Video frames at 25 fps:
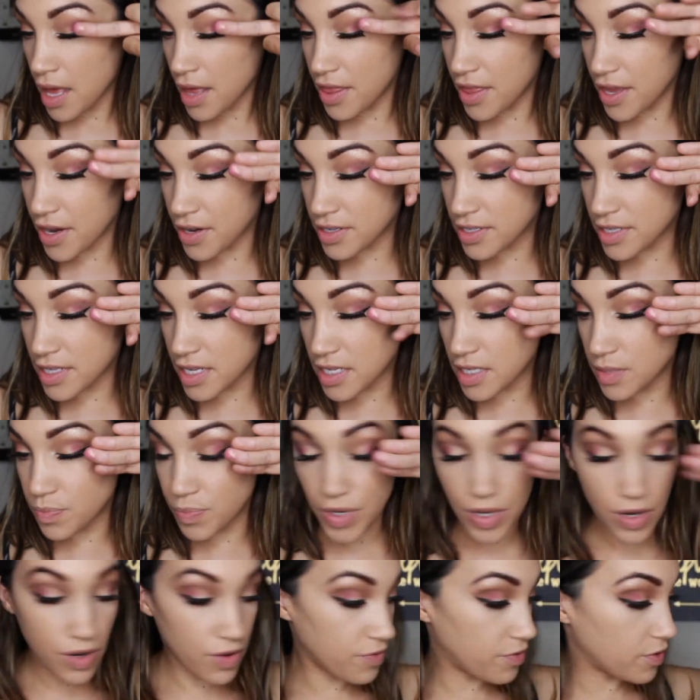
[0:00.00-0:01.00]
there's this
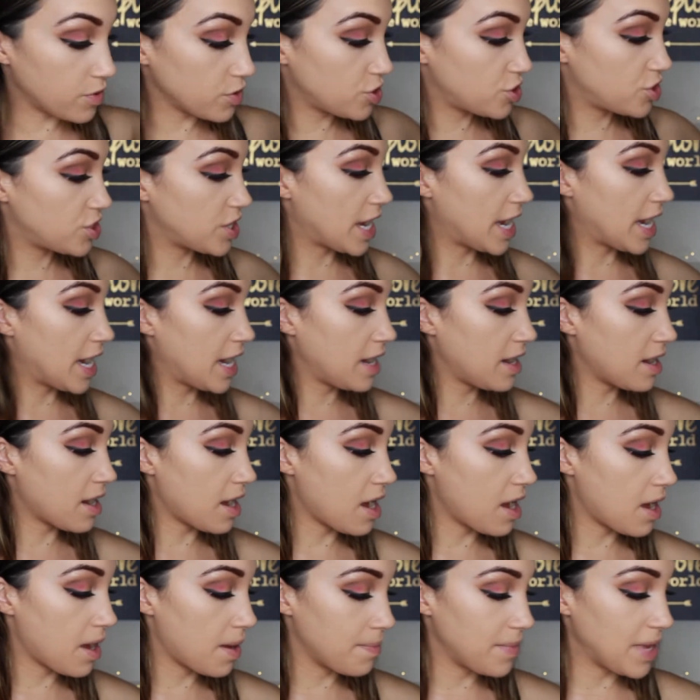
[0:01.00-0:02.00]
beautiful shade
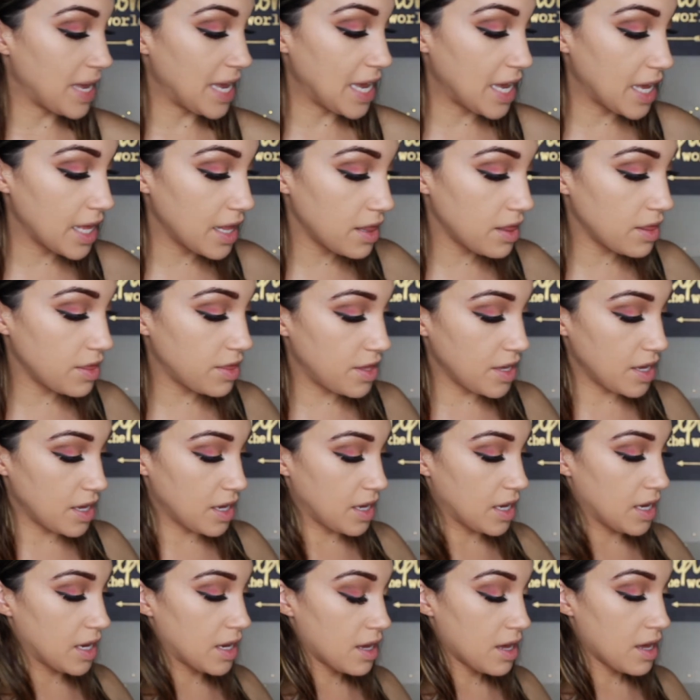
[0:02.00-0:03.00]
in
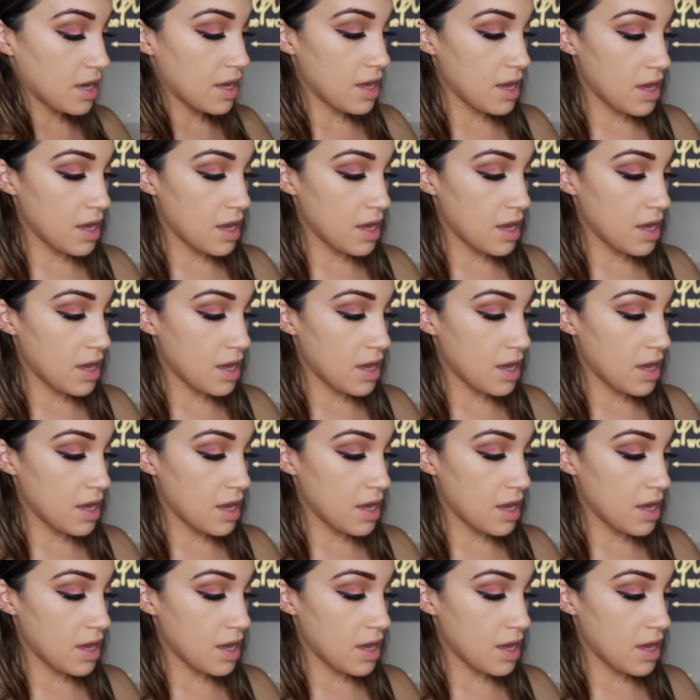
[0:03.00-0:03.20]
the